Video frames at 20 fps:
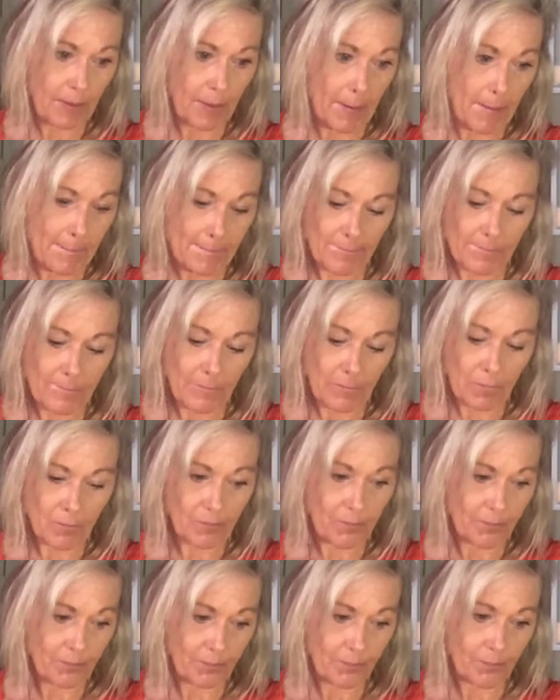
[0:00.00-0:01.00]

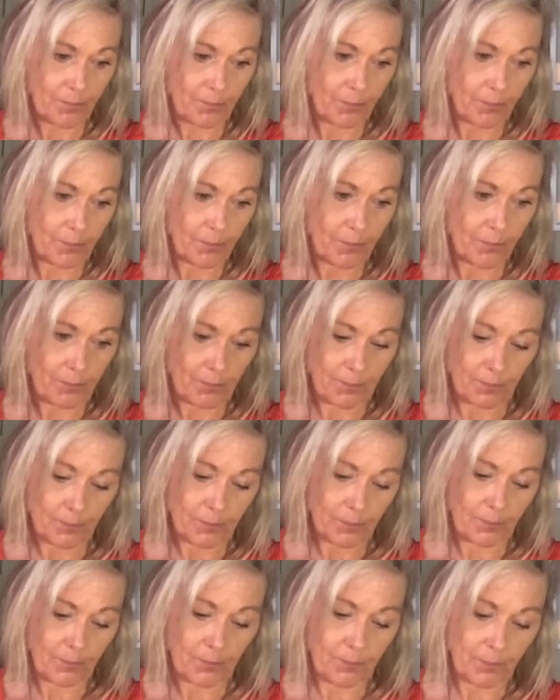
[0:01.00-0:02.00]

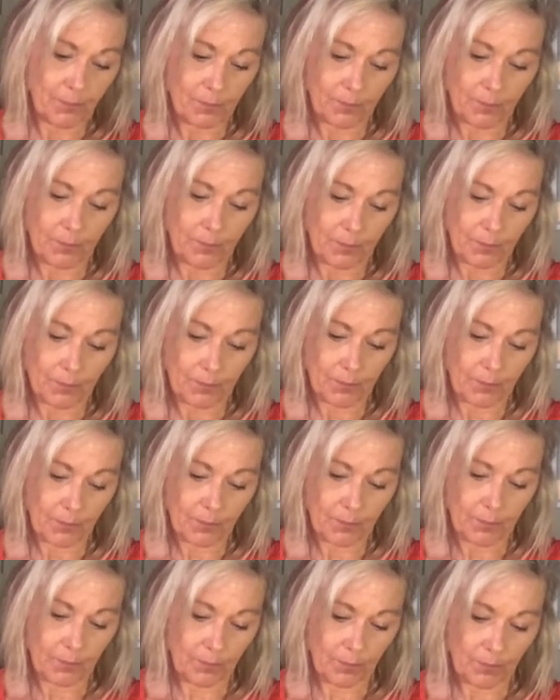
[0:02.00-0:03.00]

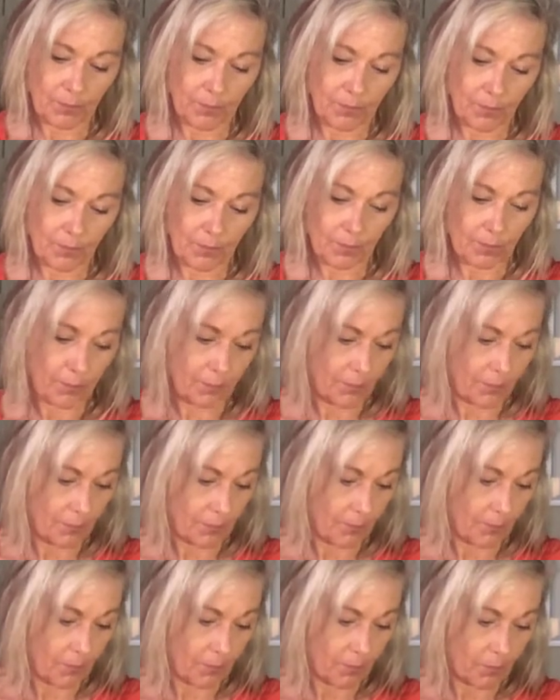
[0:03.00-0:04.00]

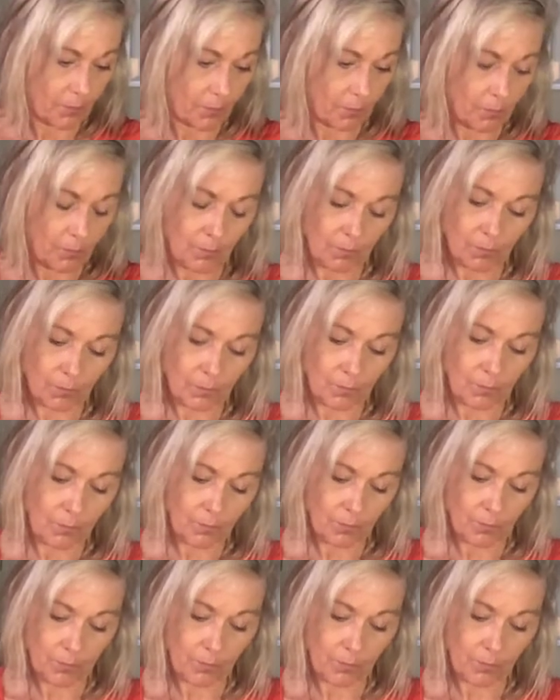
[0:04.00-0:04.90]
Nobody speaks.